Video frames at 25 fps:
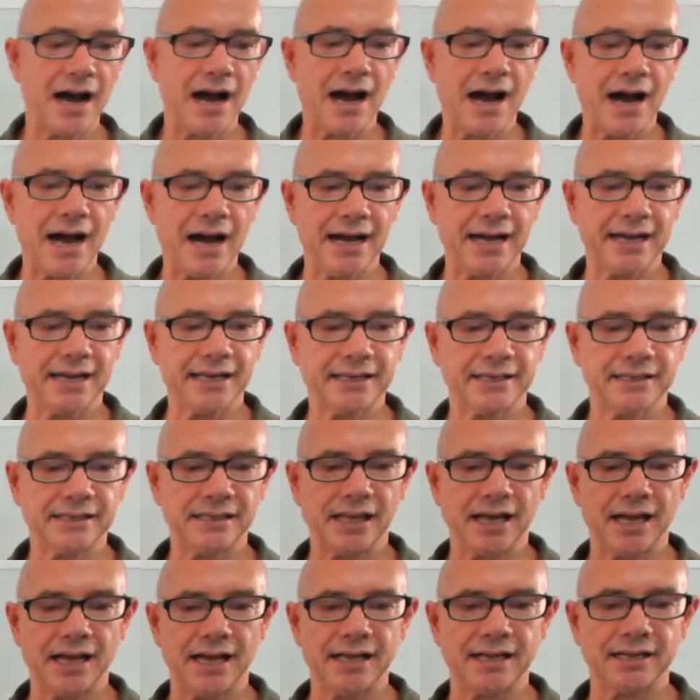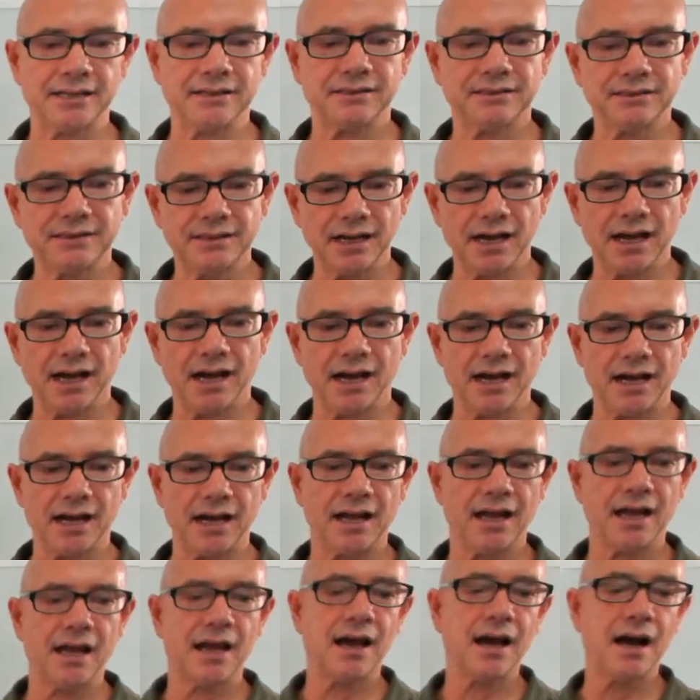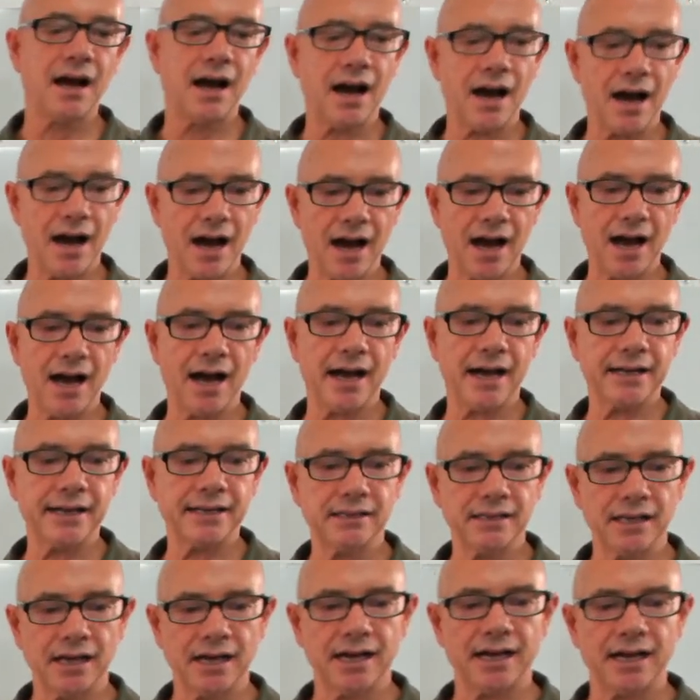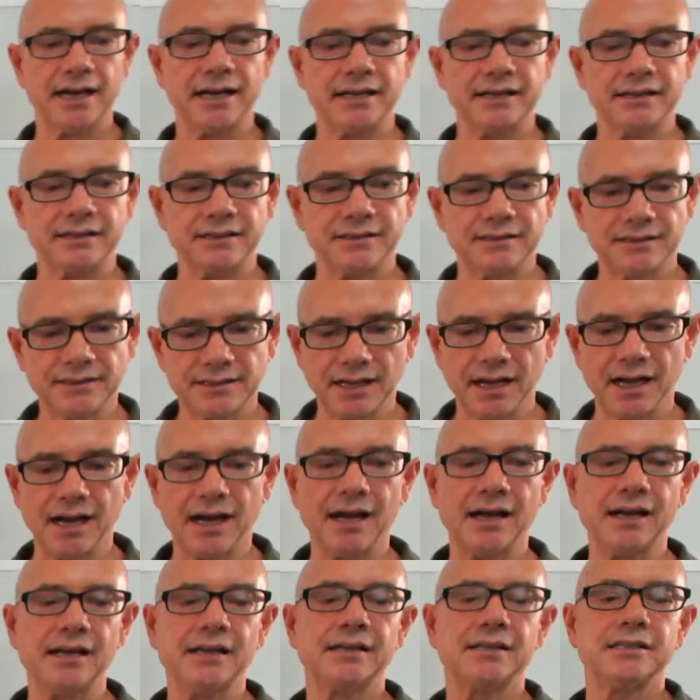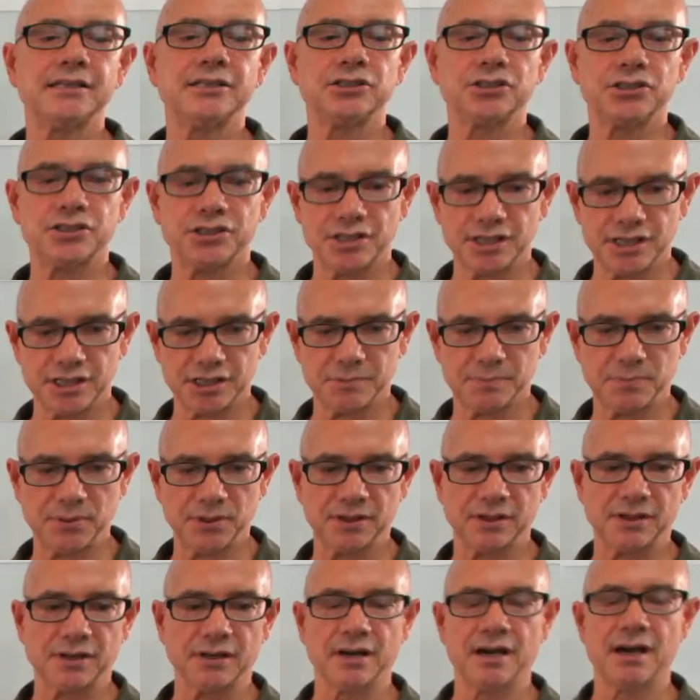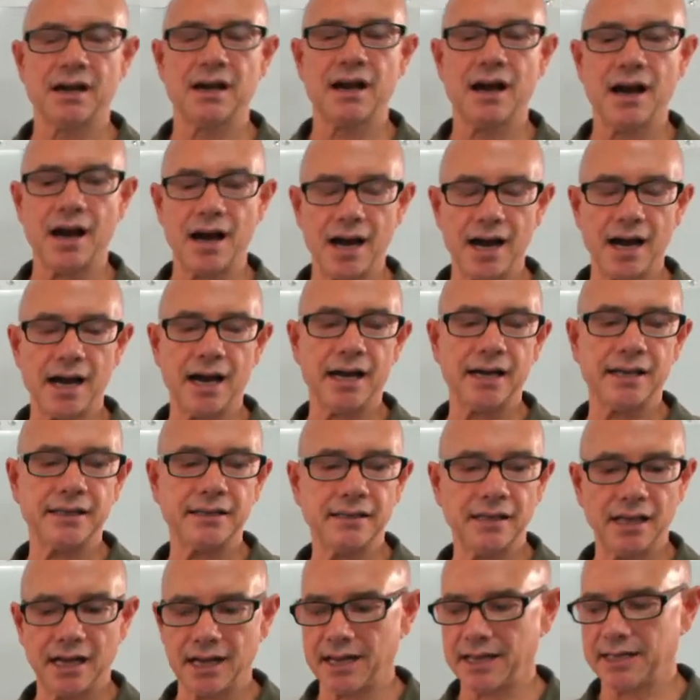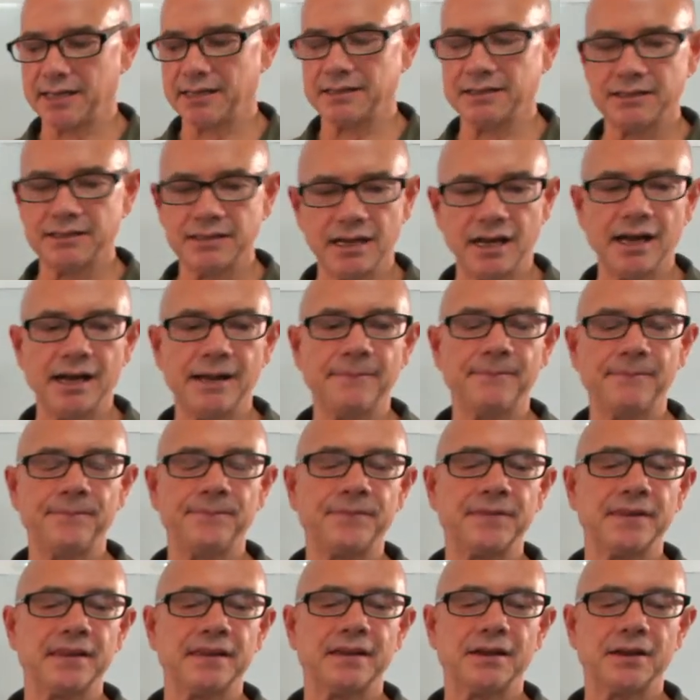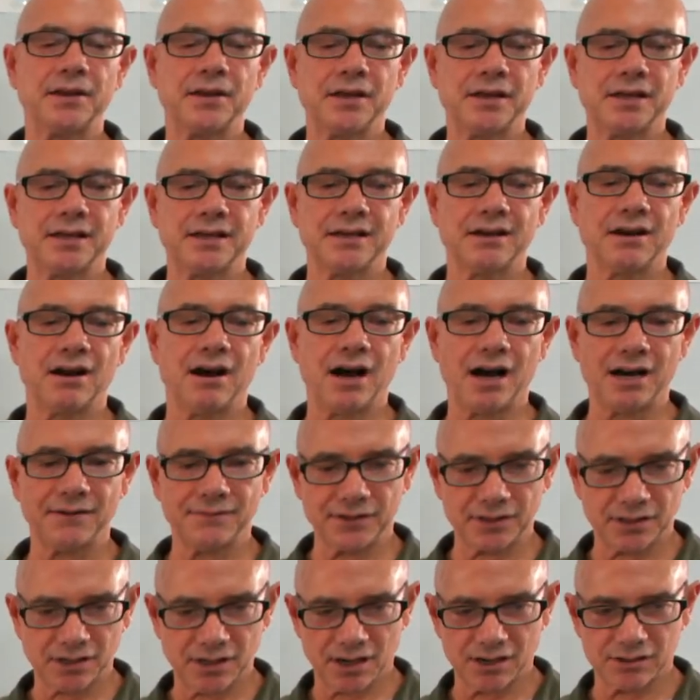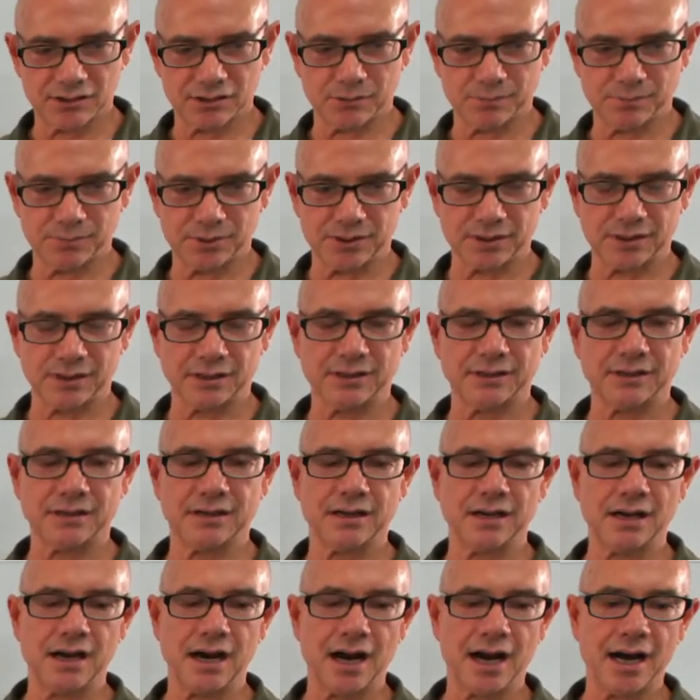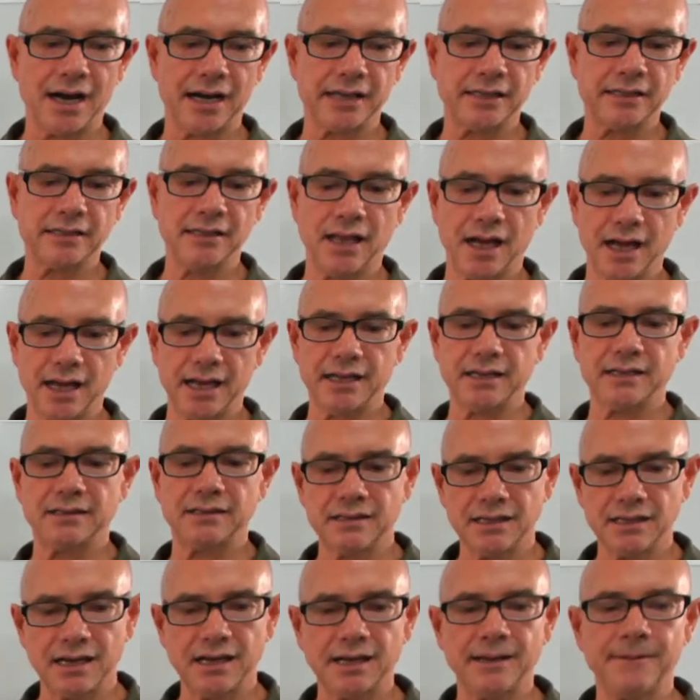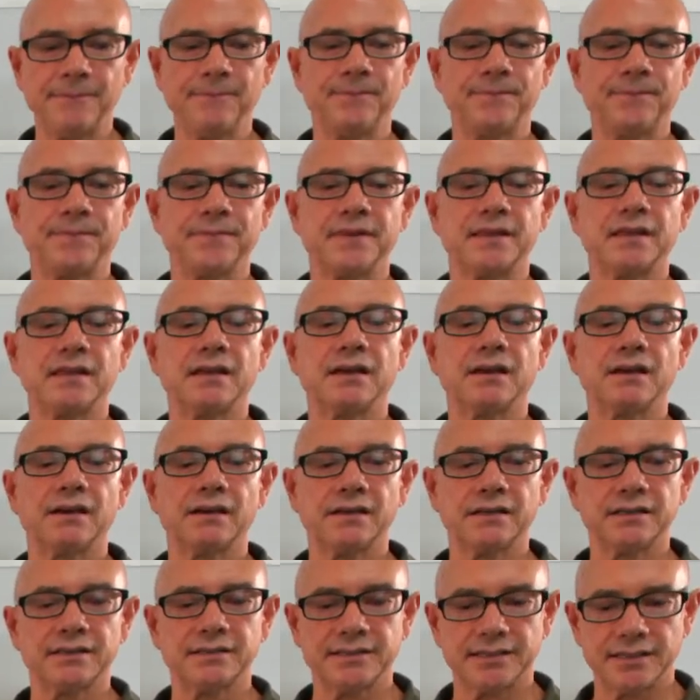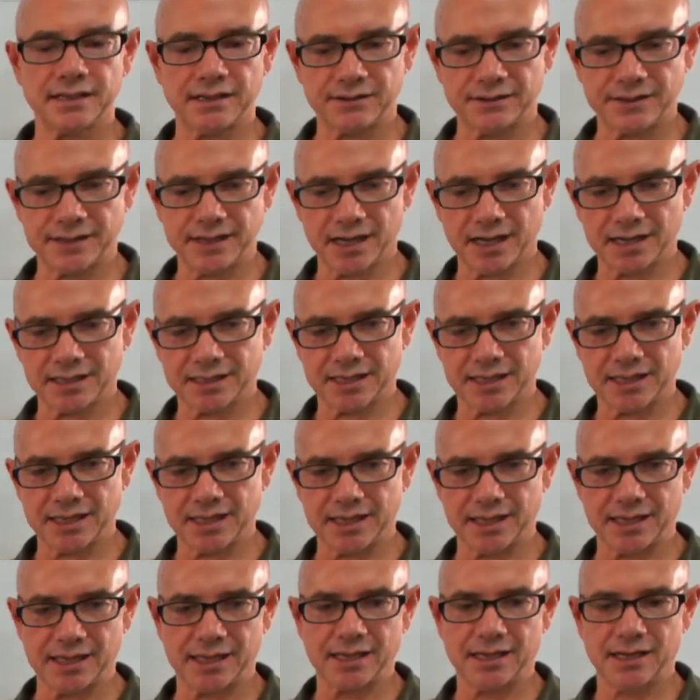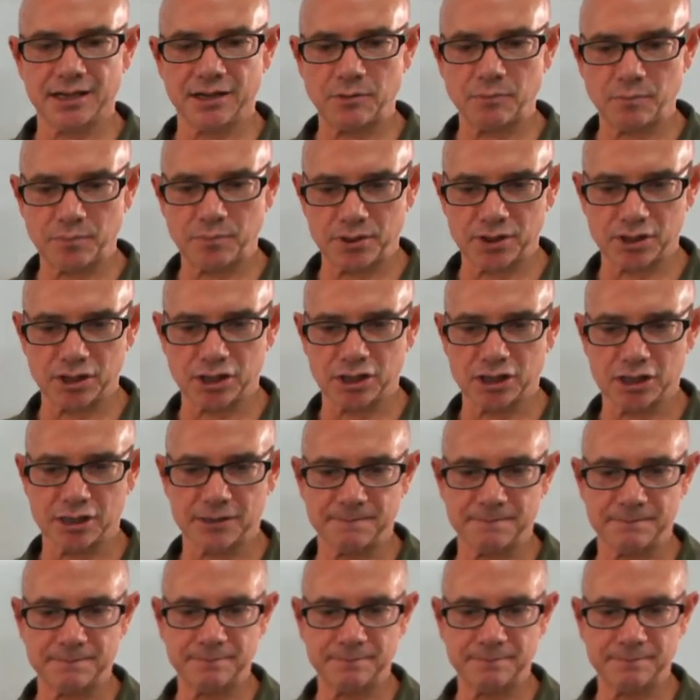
I'd like the. I'd like the cheeseburger. I'd like the avocado burger. I'd like the teriyaki burger.